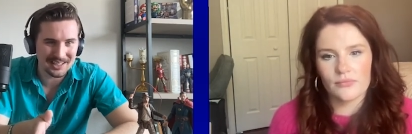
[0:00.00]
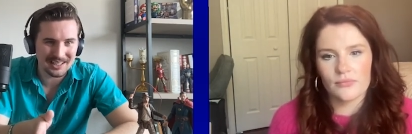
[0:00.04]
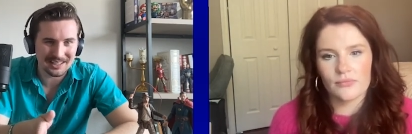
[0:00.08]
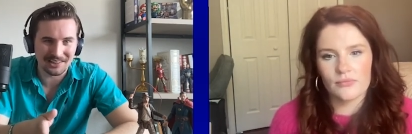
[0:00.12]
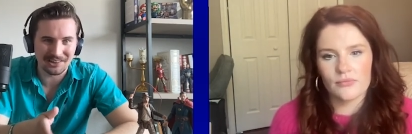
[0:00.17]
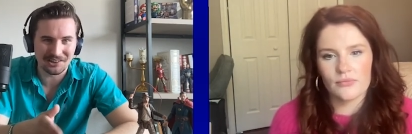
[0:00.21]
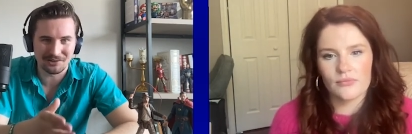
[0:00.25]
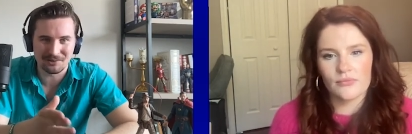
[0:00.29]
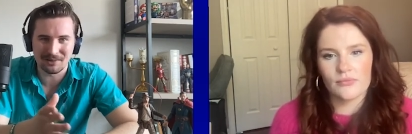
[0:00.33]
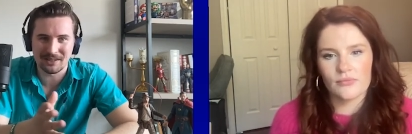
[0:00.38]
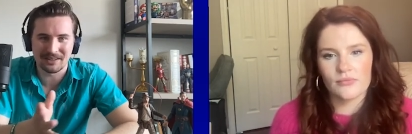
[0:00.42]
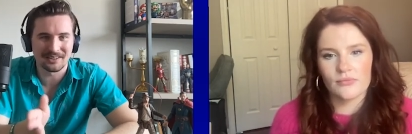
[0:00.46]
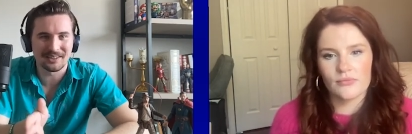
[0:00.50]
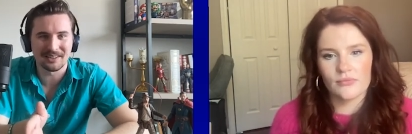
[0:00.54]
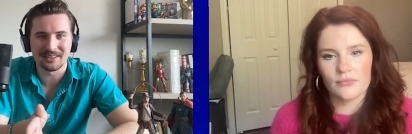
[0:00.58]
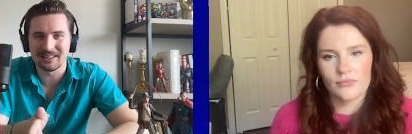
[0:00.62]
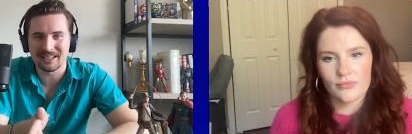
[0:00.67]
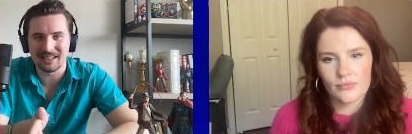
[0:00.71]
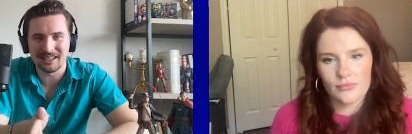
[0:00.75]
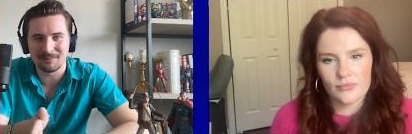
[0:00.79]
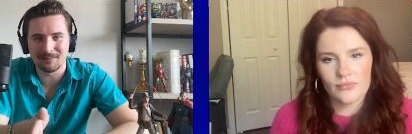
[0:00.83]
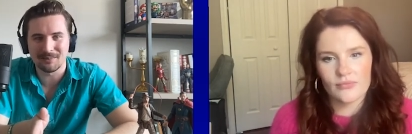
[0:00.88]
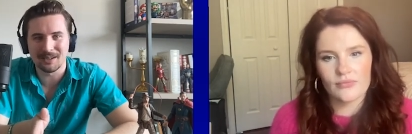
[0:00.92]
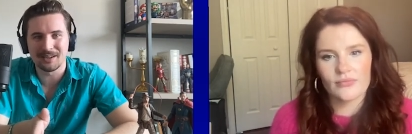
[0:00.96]
Speaker 1: He's directed a
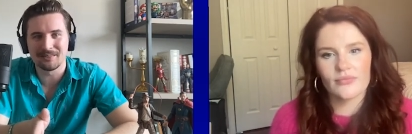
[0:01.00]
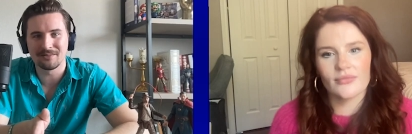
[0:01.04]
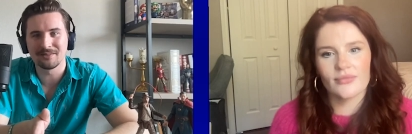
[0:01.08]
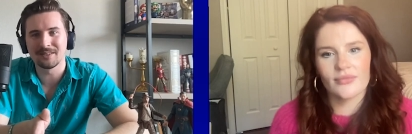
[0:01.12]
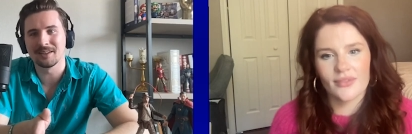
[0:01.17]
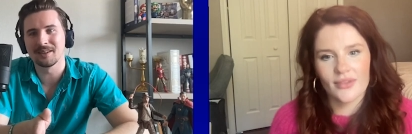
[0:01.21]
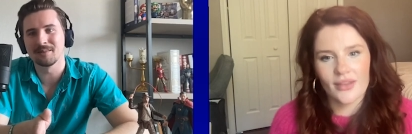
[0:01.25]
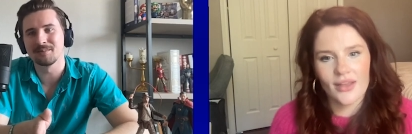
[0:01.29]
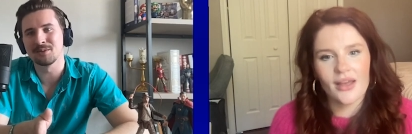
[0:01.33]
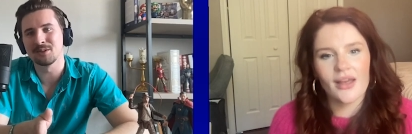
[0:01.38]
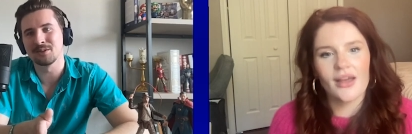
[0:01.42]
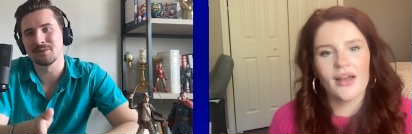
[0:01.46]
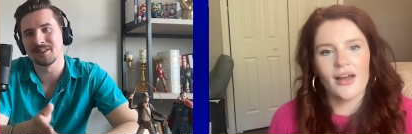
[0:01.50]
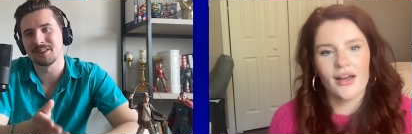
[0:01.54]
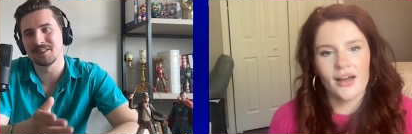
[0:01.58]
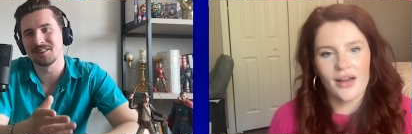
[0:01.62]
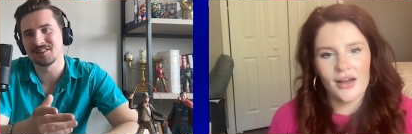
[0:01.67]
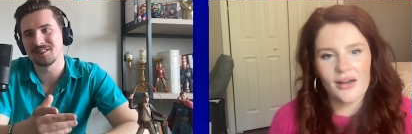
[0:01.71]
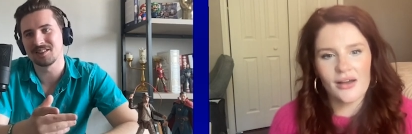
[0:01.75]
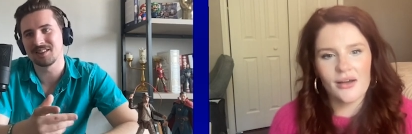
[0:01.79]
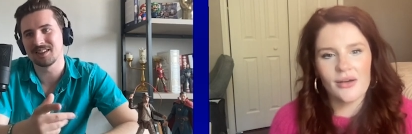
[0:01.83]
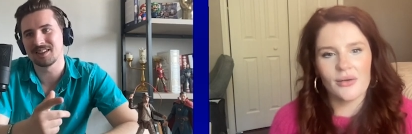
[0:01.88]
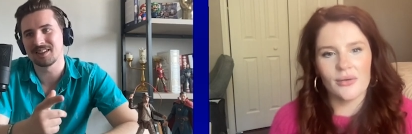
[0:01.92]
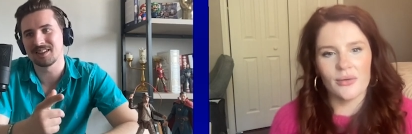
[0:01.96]
lot of my favorite movies,
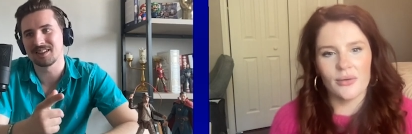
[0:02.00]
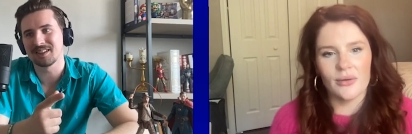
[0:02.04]
like